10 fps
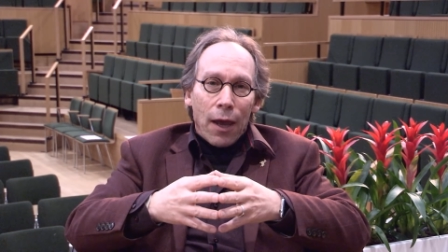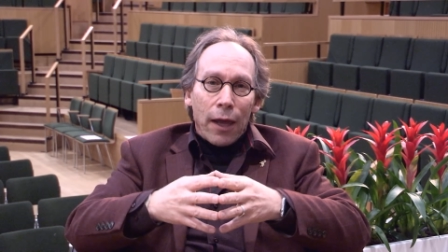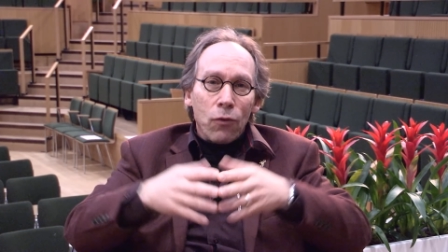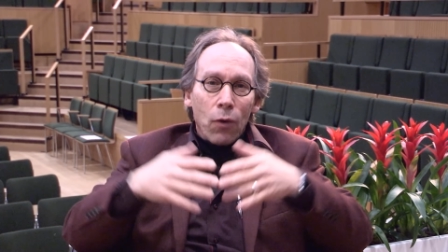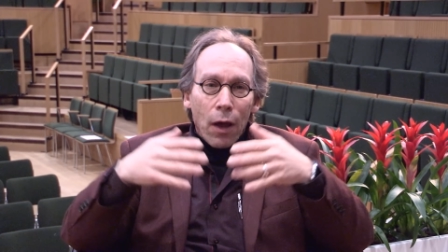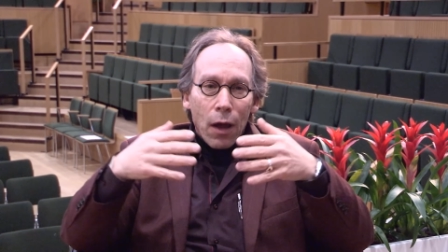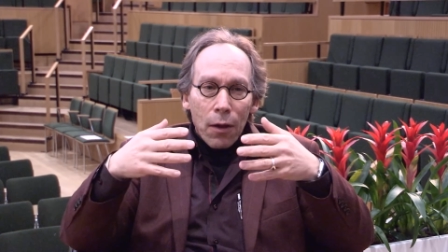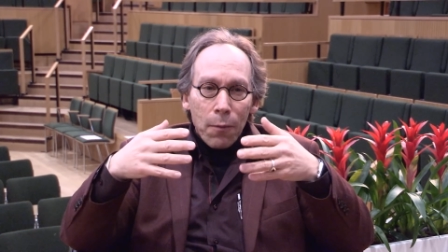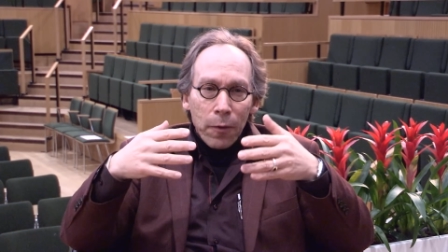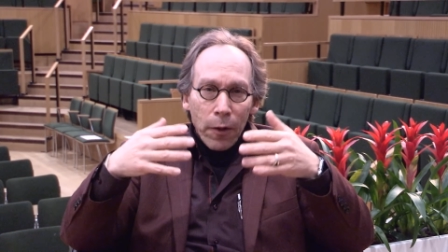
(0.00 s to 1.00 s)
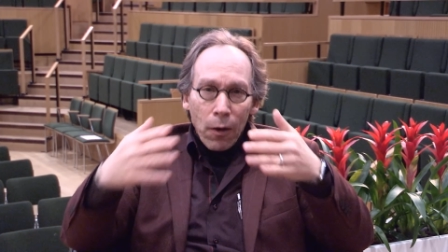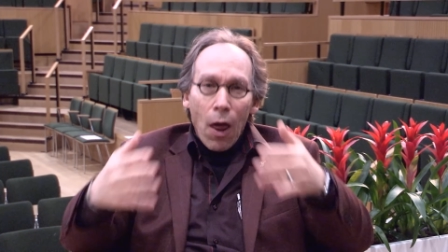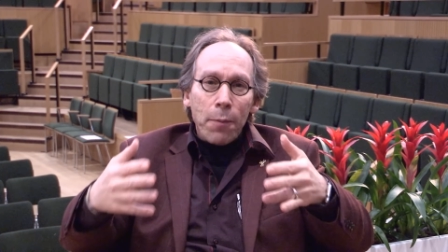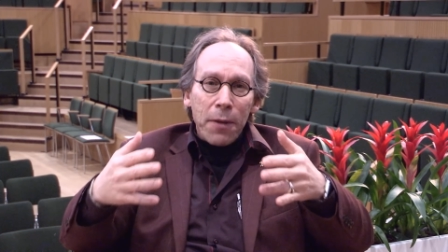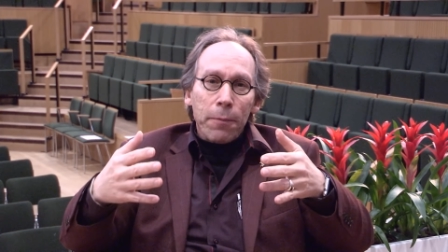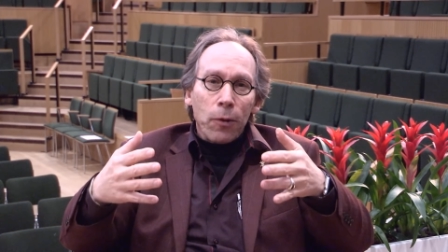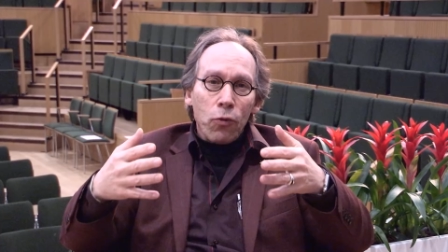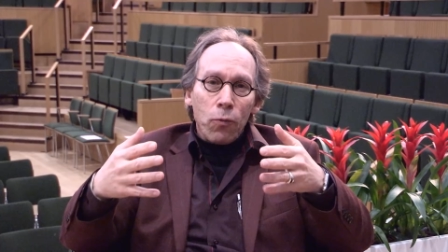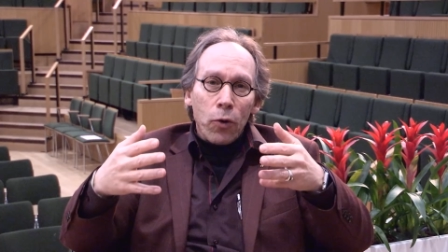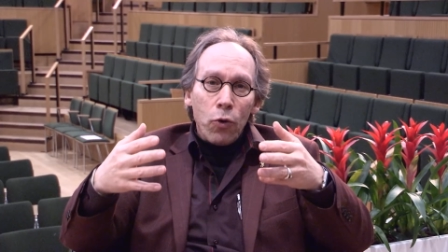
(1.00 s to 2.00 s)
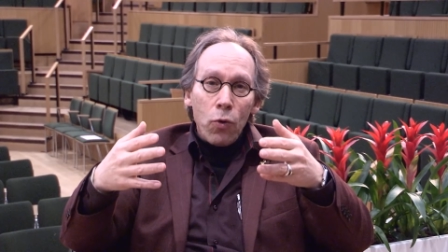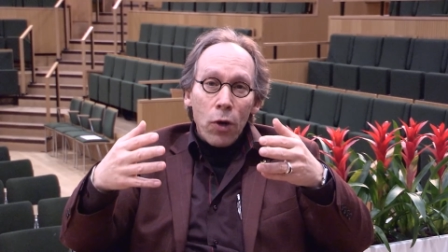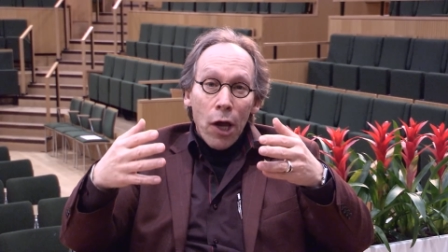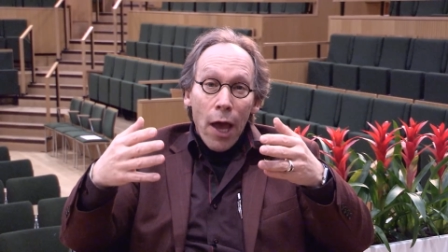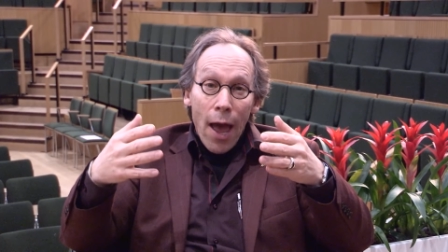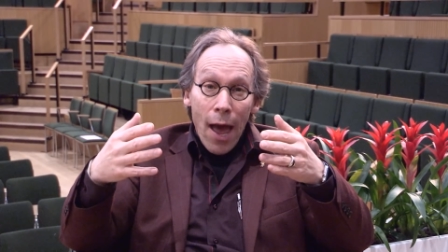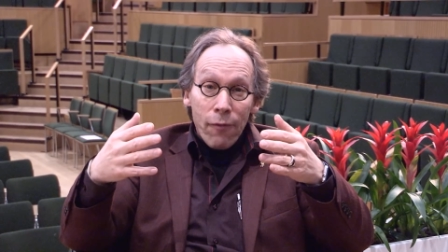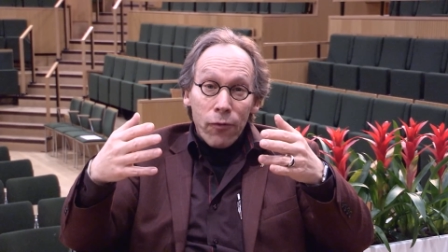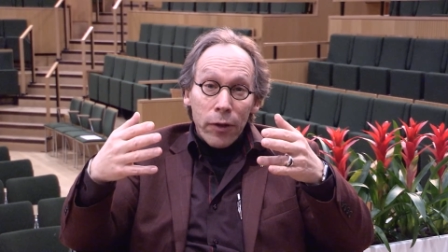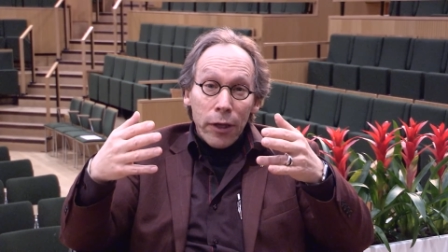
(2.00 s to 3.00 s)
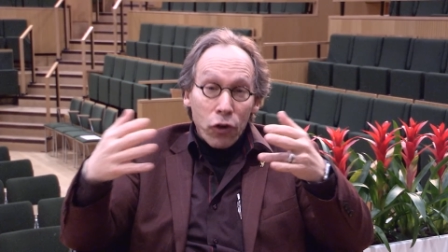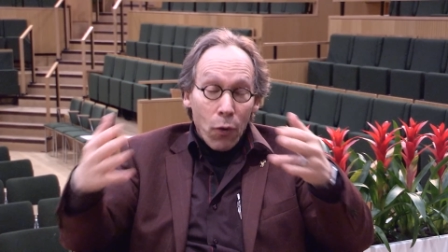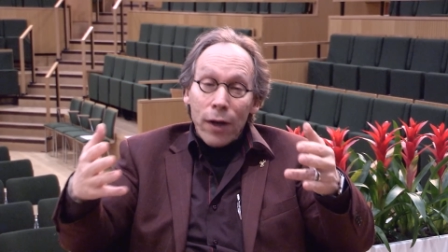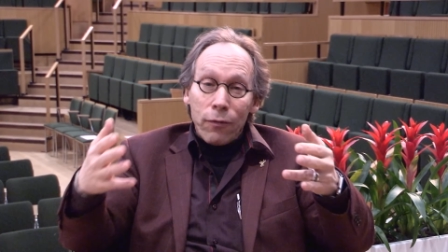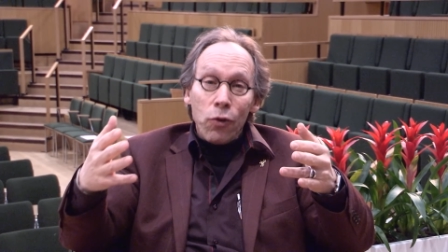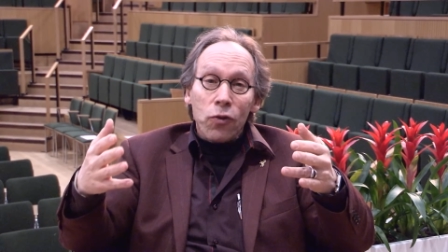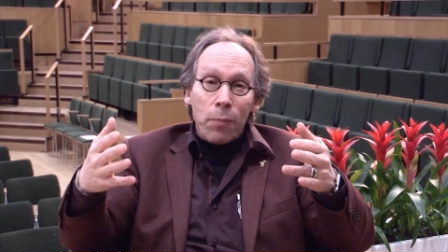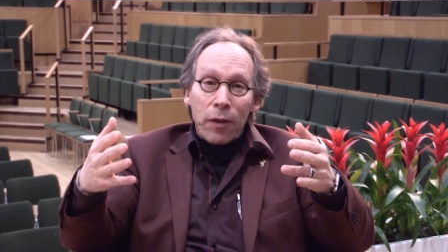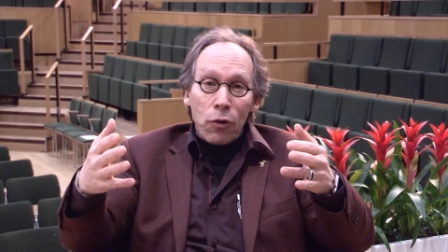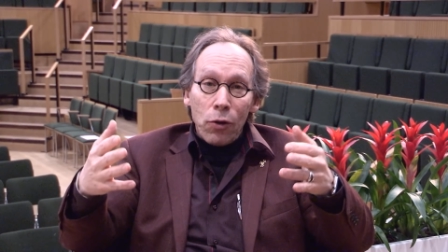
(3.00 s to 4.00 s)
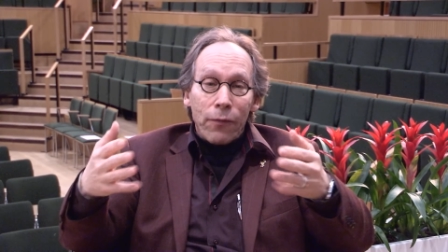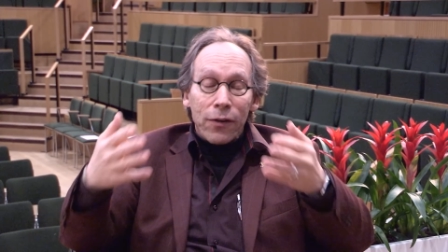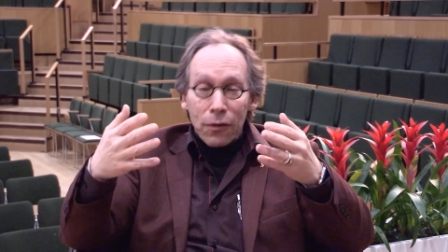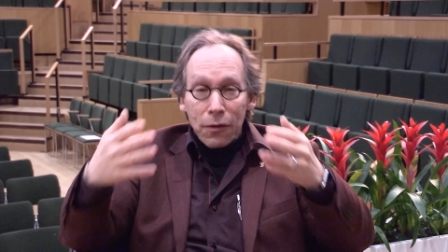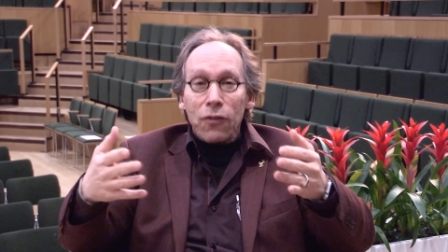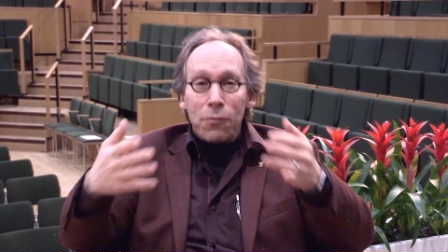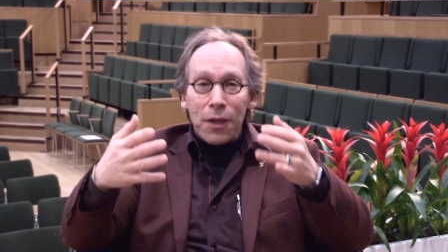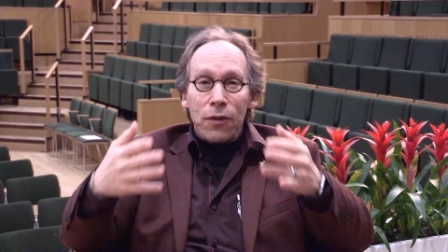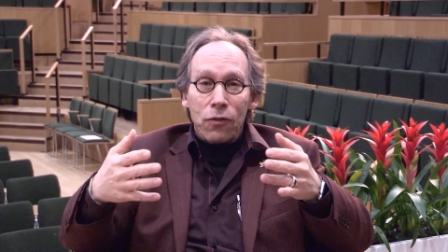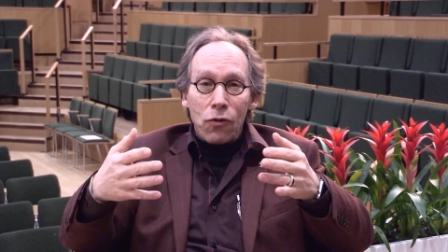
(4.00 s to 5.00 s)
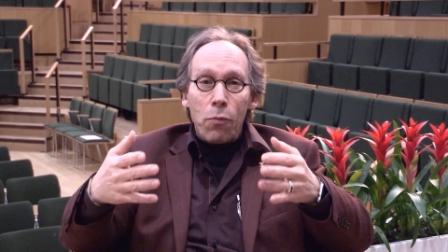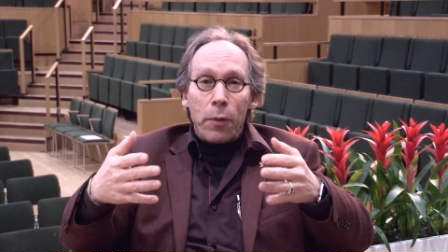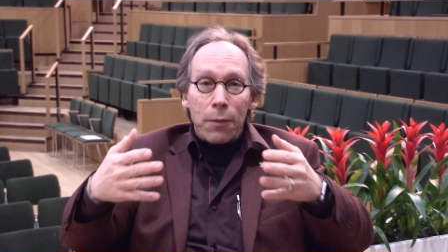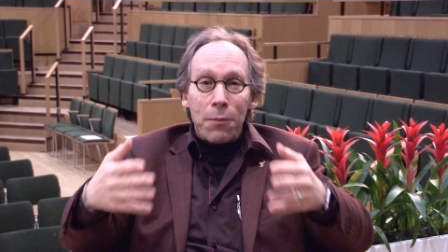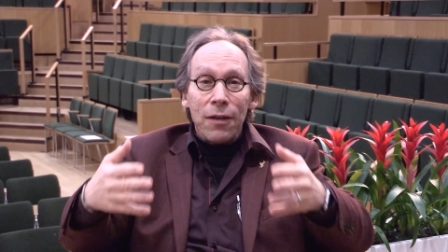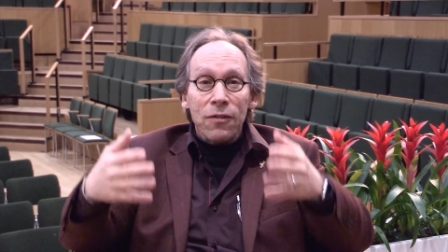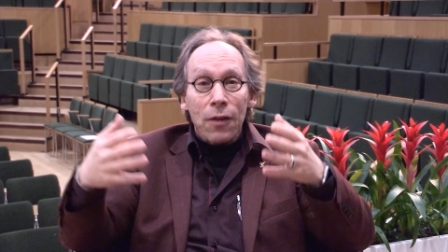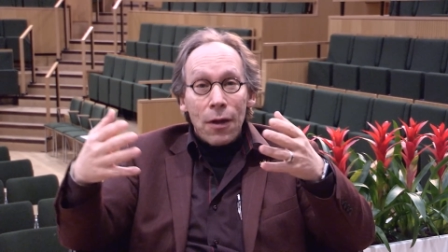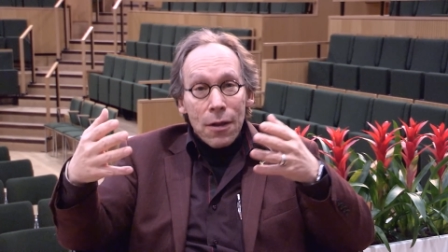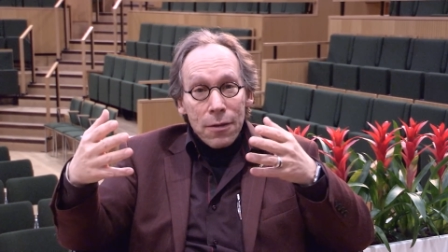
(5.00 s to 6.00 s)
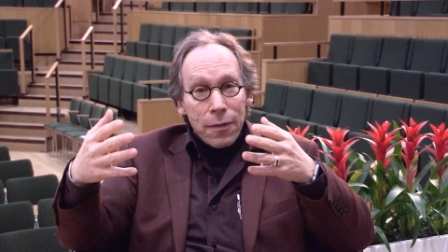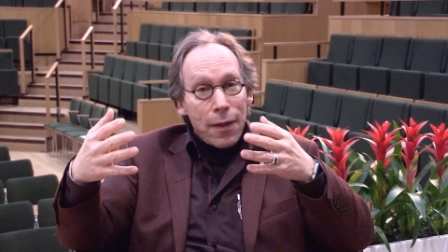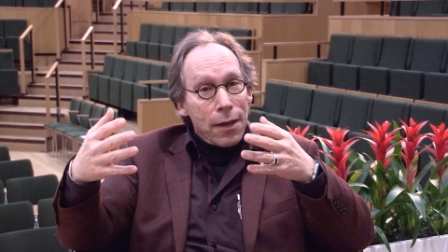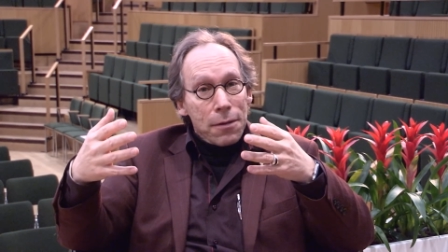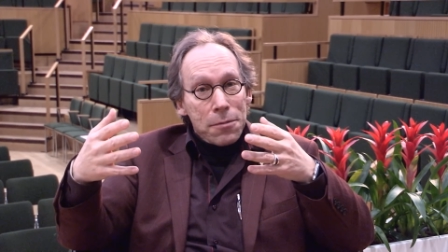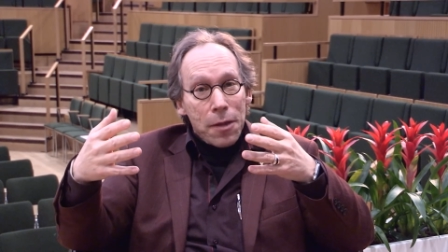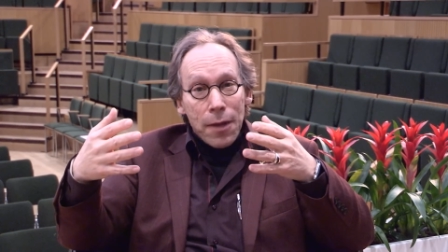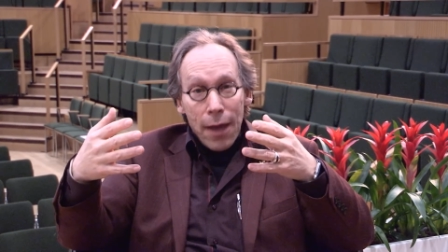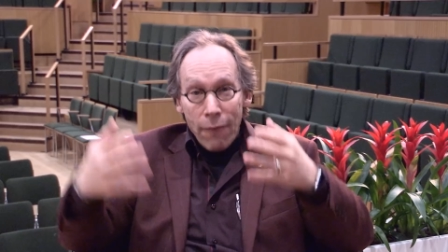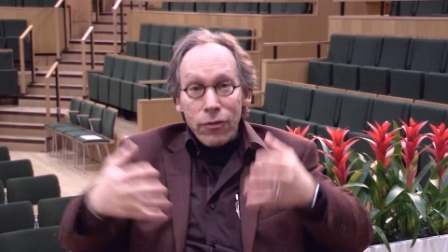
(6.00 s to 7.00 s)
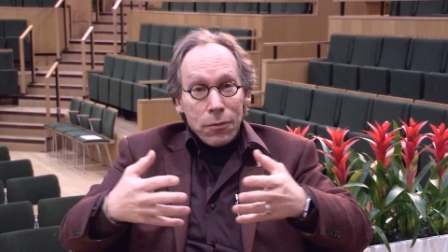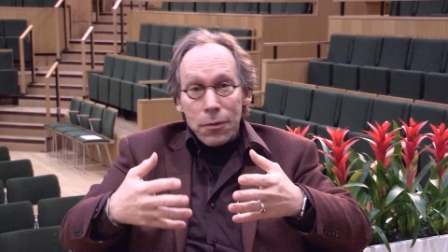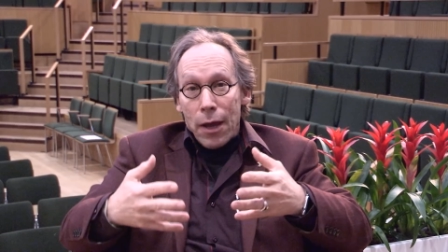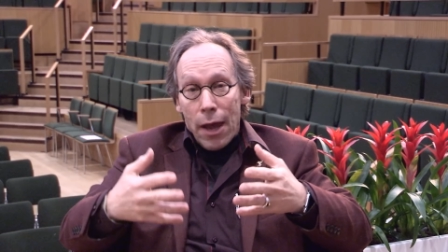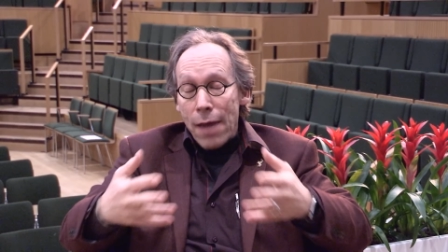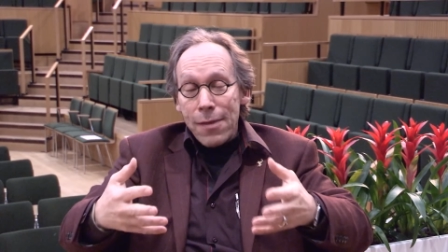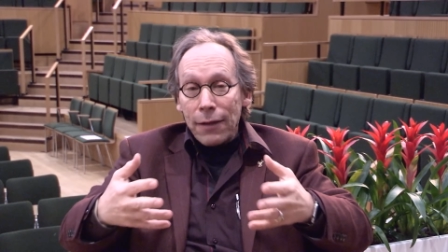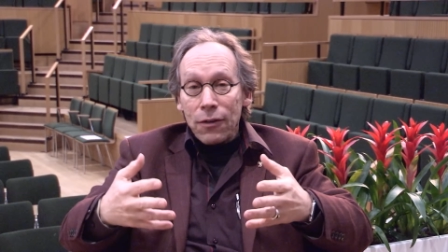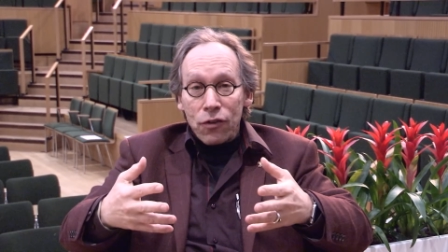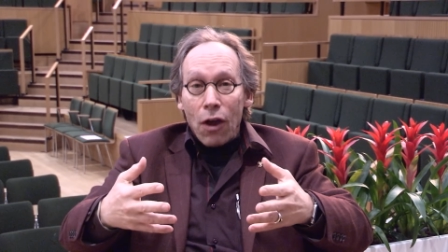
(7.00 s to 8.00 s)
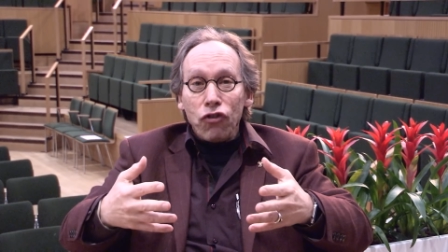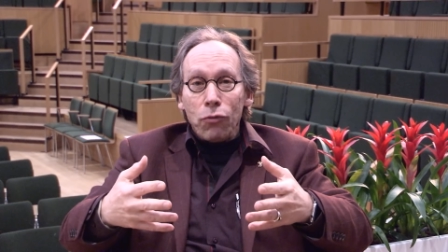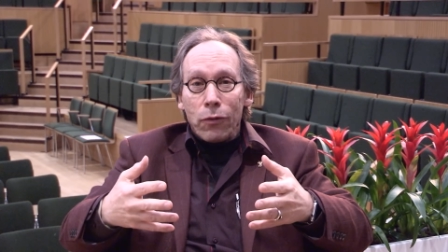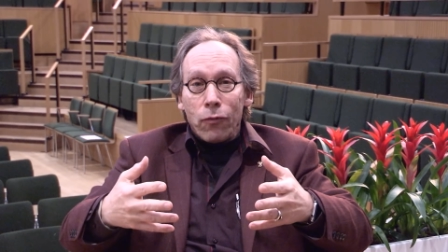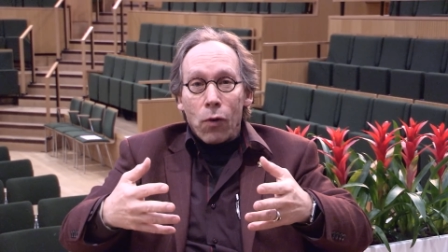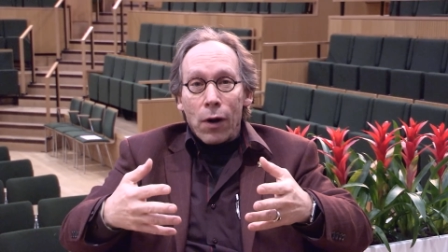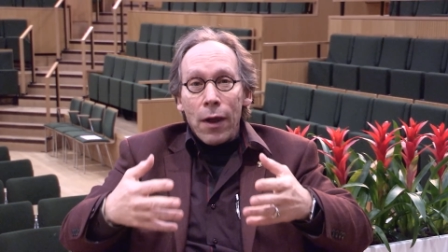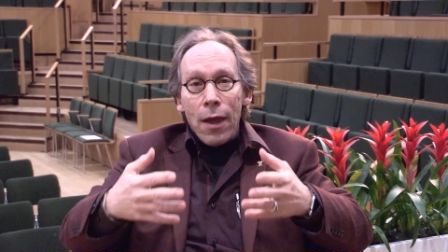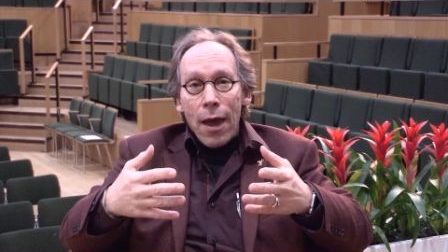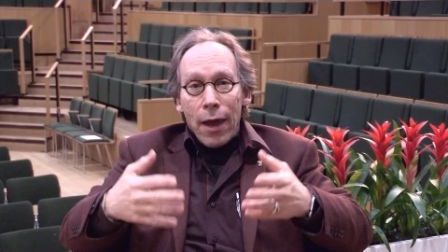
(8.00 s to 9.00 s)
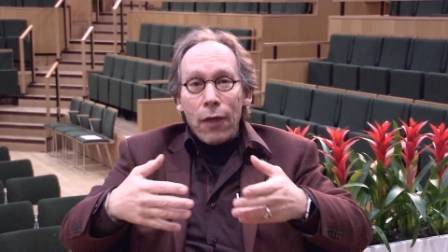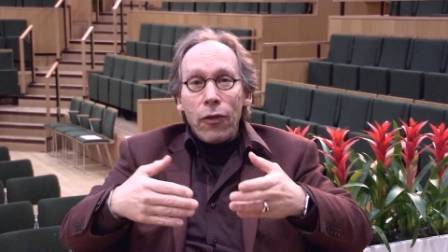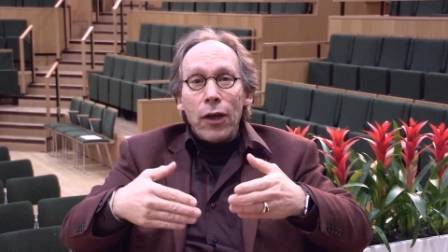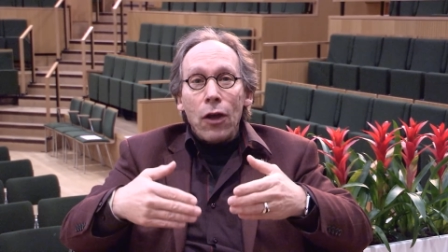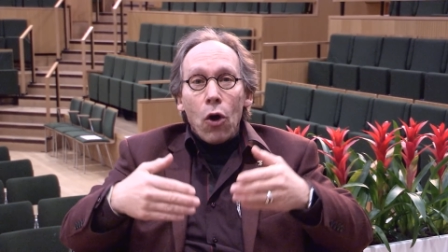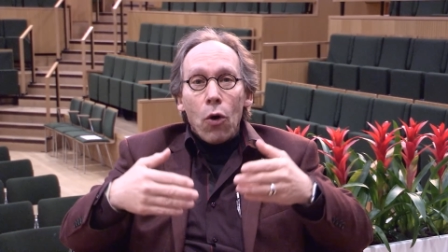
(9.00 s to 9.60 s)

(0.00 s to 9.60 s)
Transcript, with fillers: And there are a lot of people who, who have incorrect views about the universe. It doesn't mean they're stupid. It means that they, that they haven't uh, had that discussion before. And I think